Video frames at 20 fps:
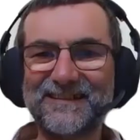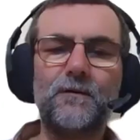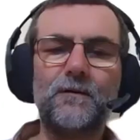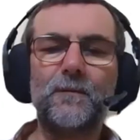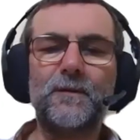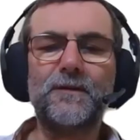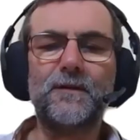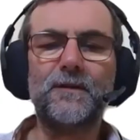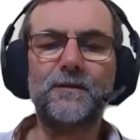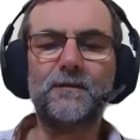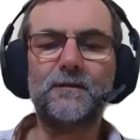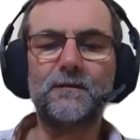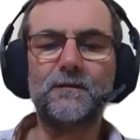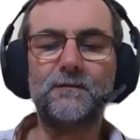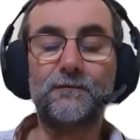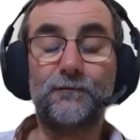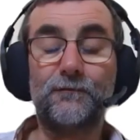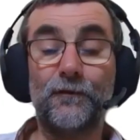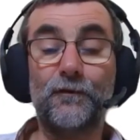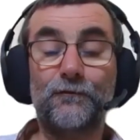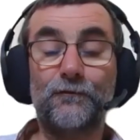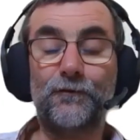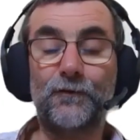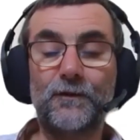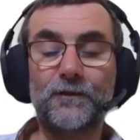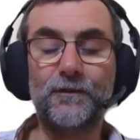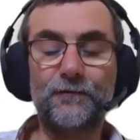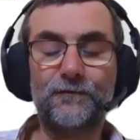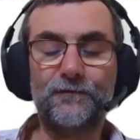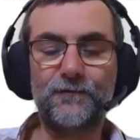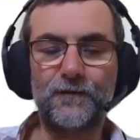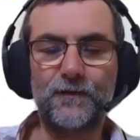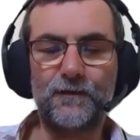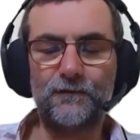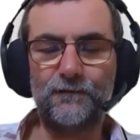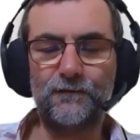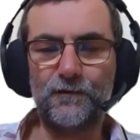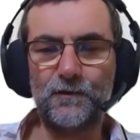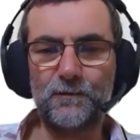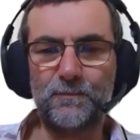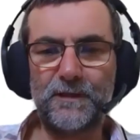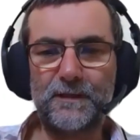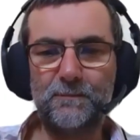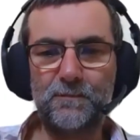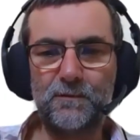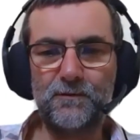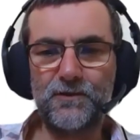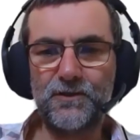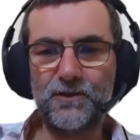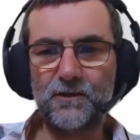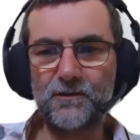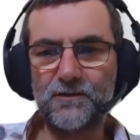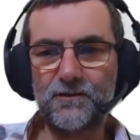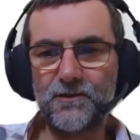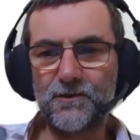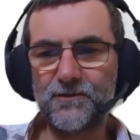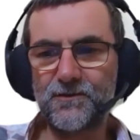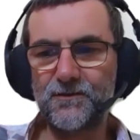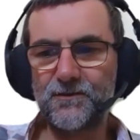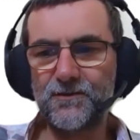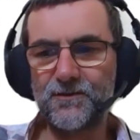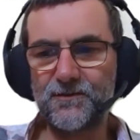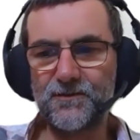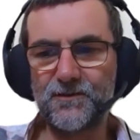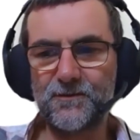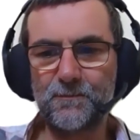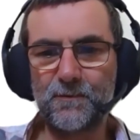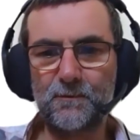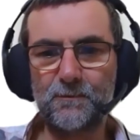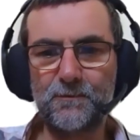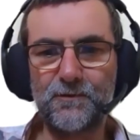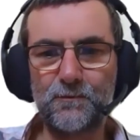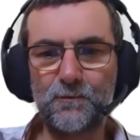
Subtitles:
I mean, funnily enough, of all the people, Charles Hoskinson's probably the